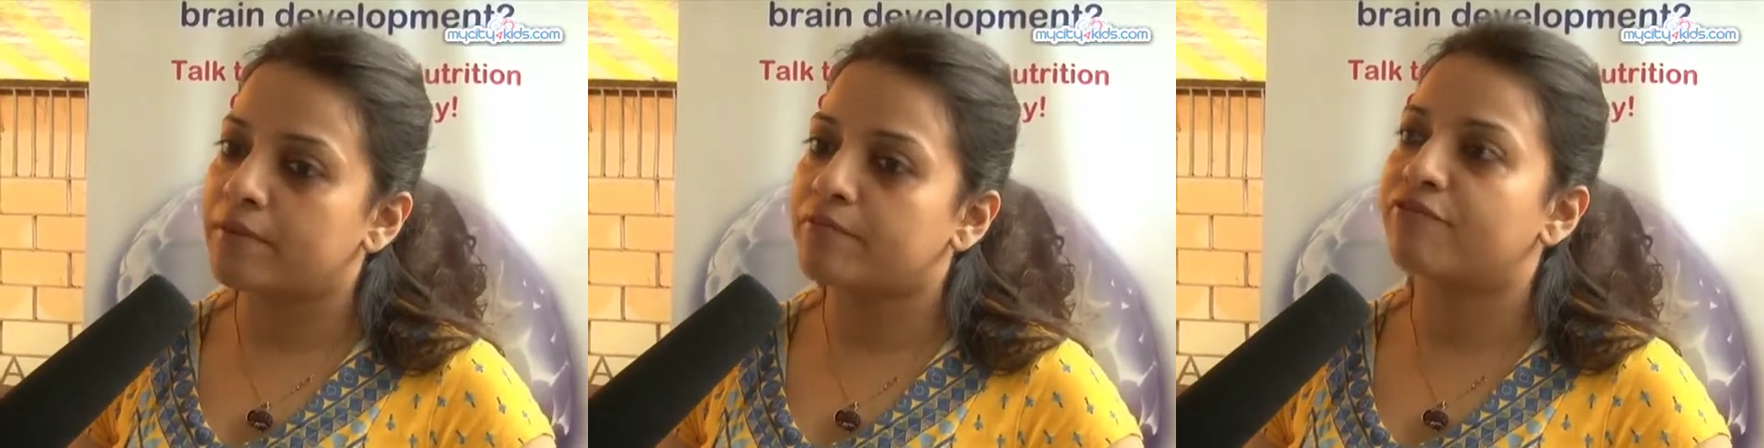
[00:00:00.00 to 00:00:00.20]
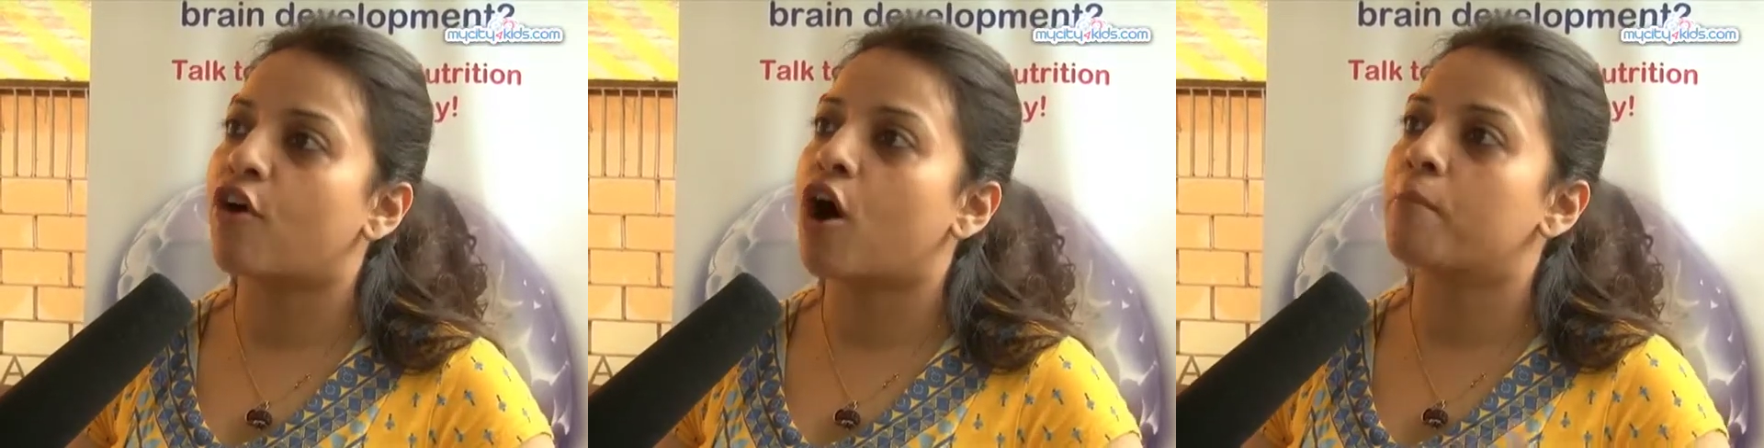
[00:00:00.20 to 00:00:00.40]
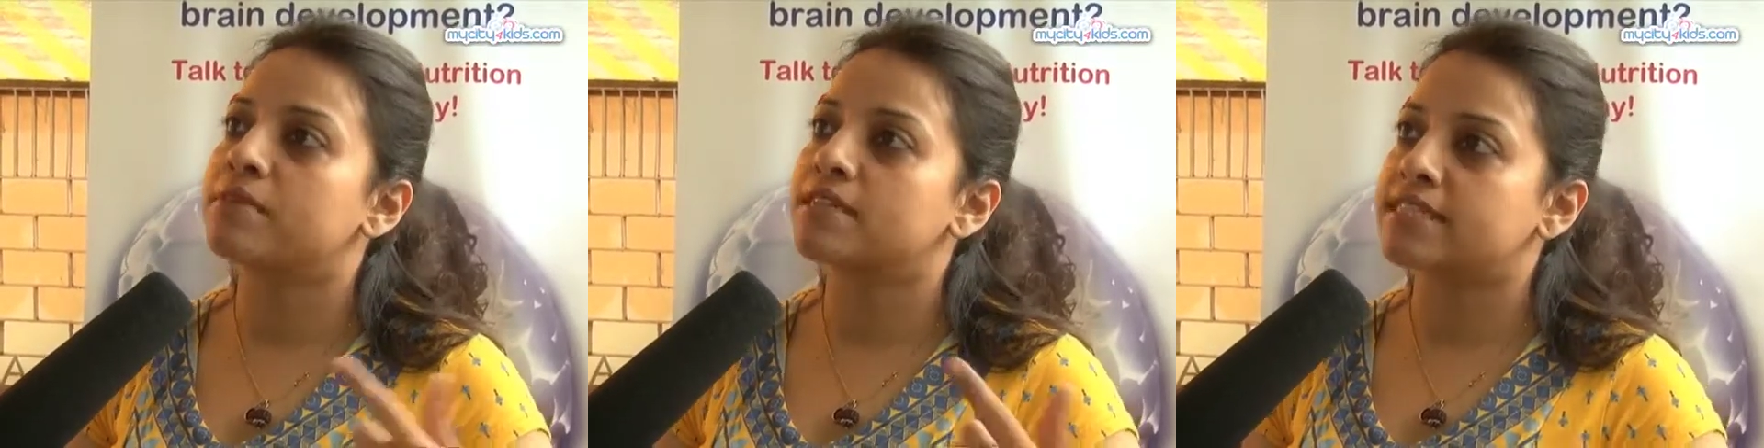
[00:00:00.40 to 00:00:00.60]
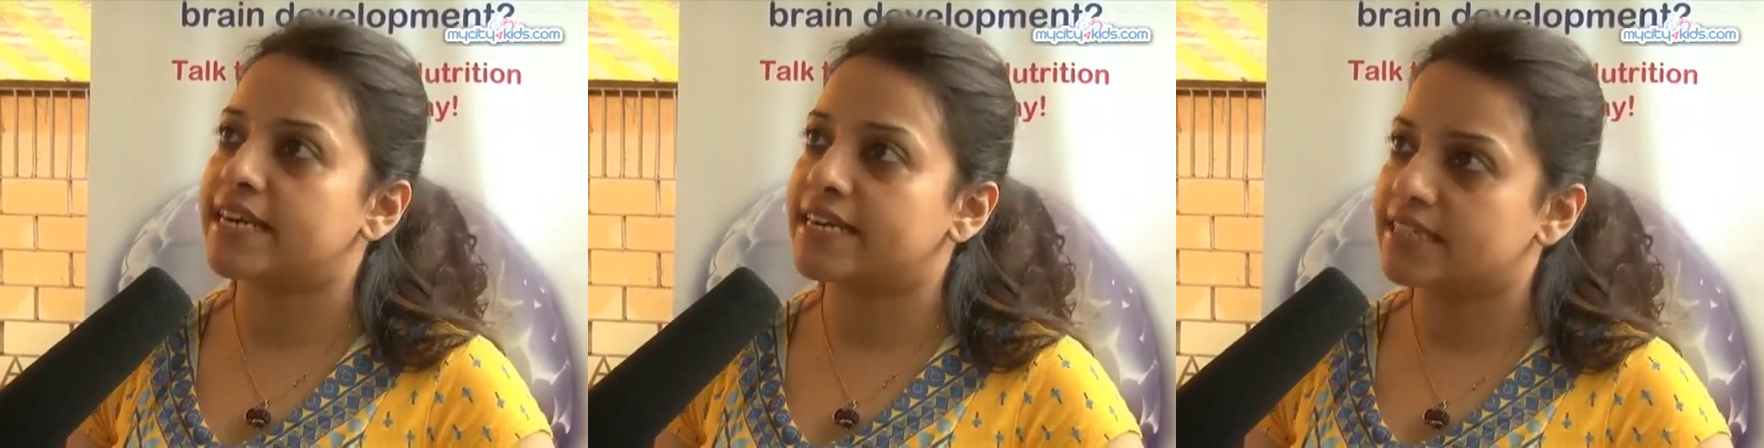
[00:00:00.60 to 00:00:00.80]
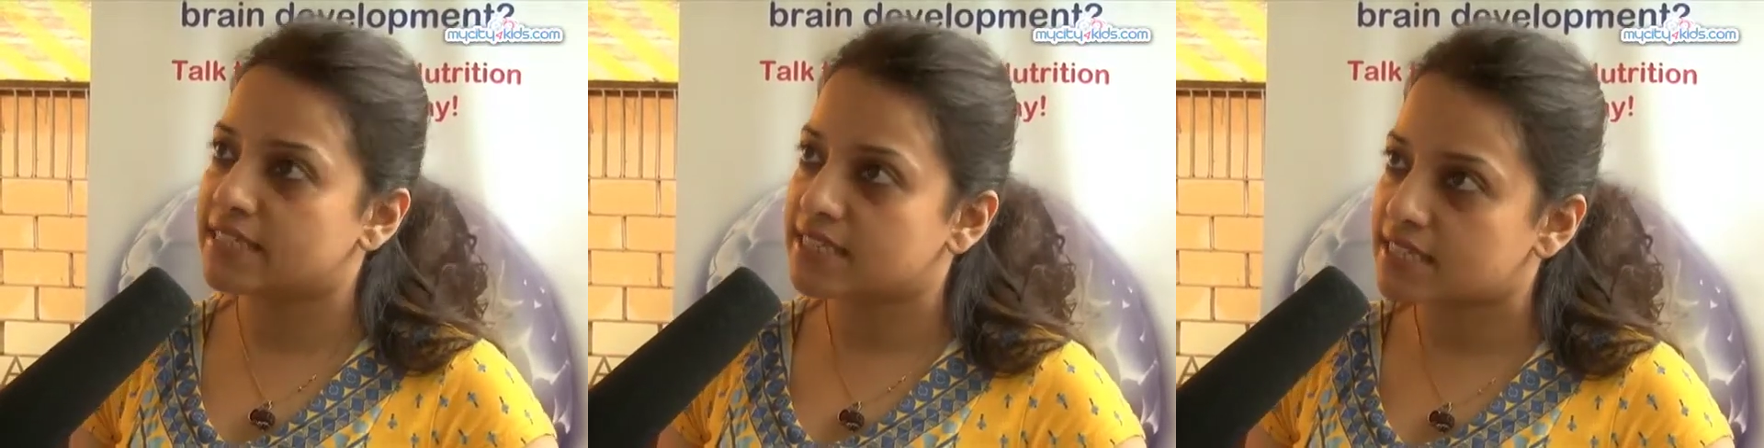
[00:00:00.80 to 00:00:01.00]
him form his
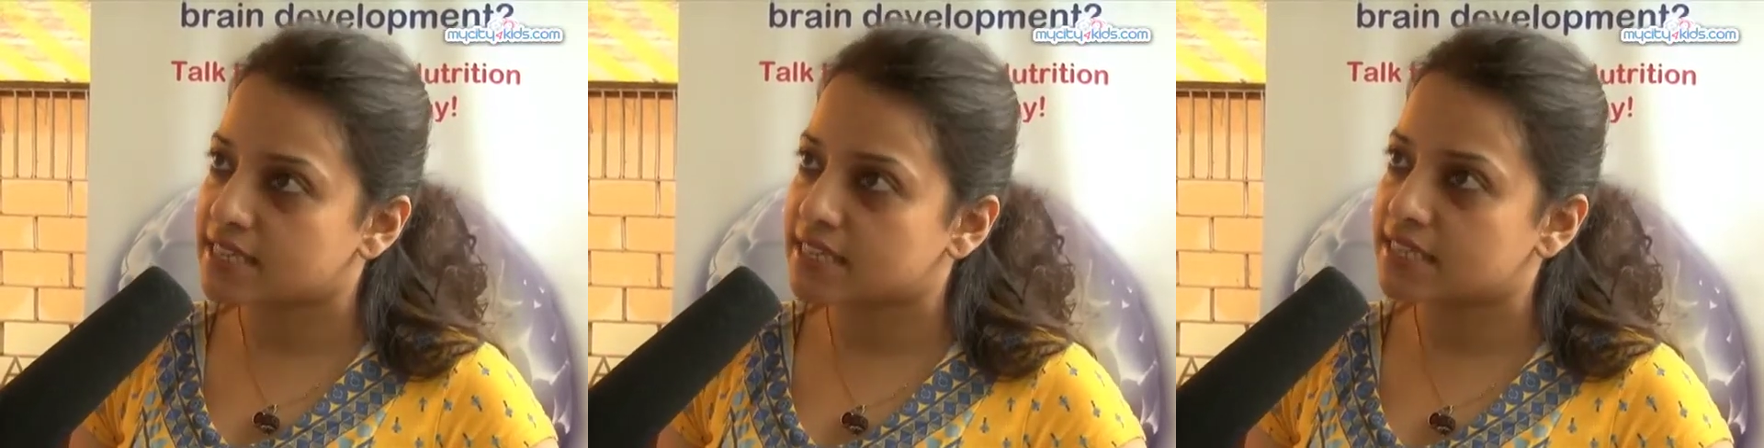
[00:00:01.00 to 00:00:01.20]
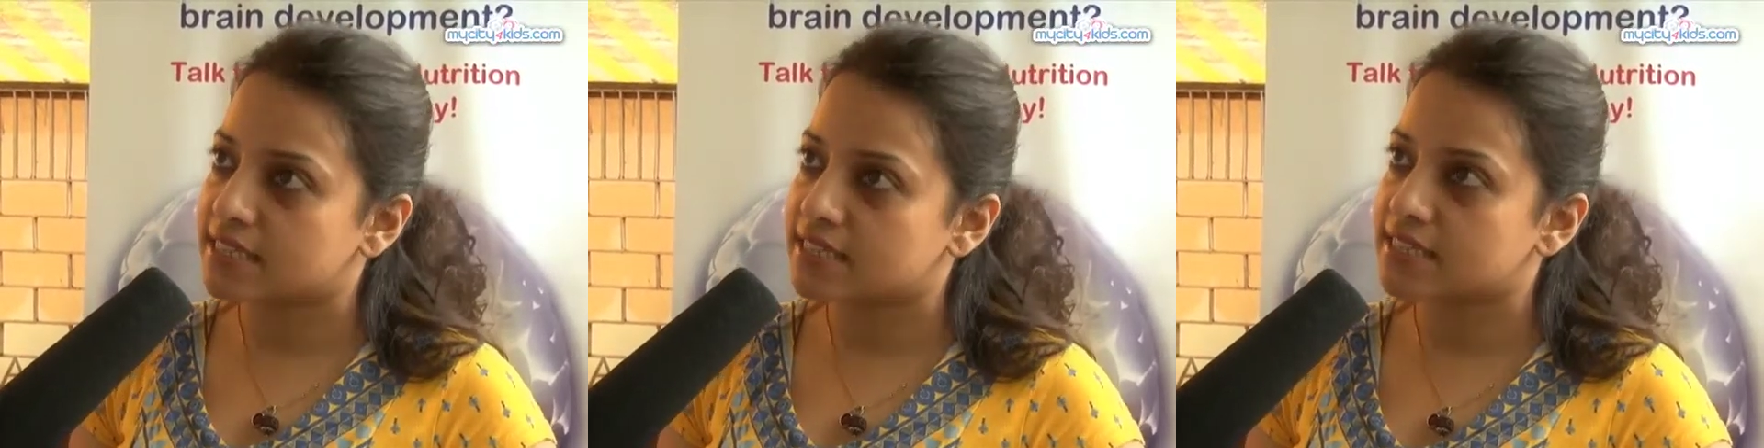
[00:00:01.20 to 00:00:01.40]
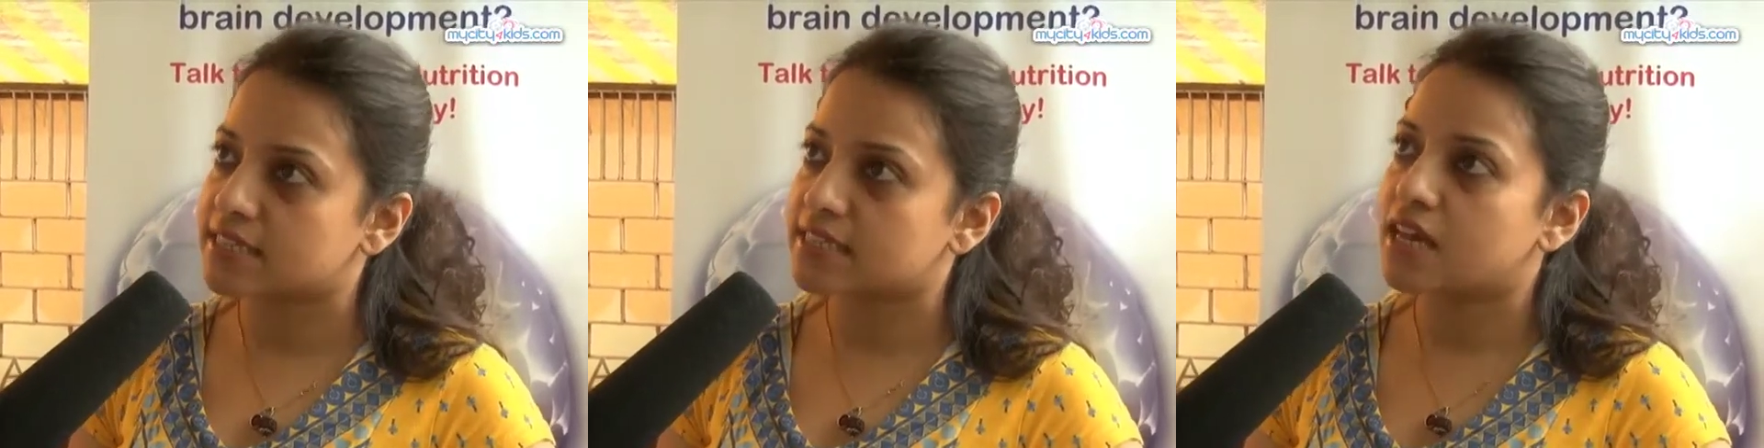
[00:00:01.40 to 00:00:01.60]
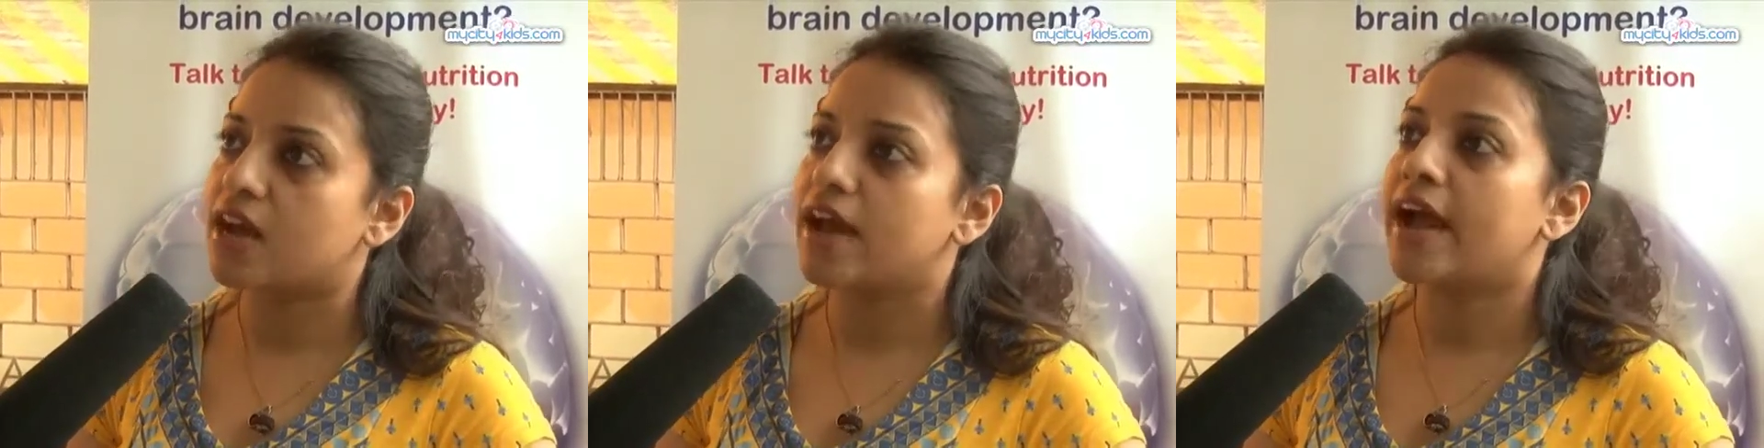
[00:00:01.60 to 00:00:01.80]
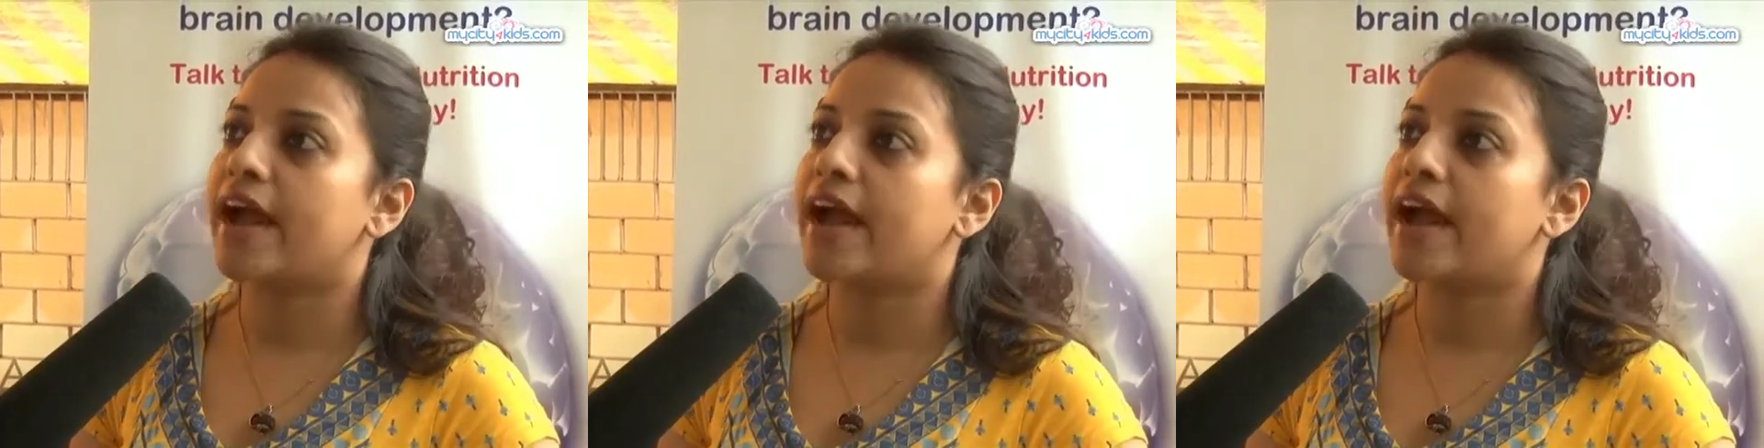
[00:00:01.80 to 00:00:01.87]
sentences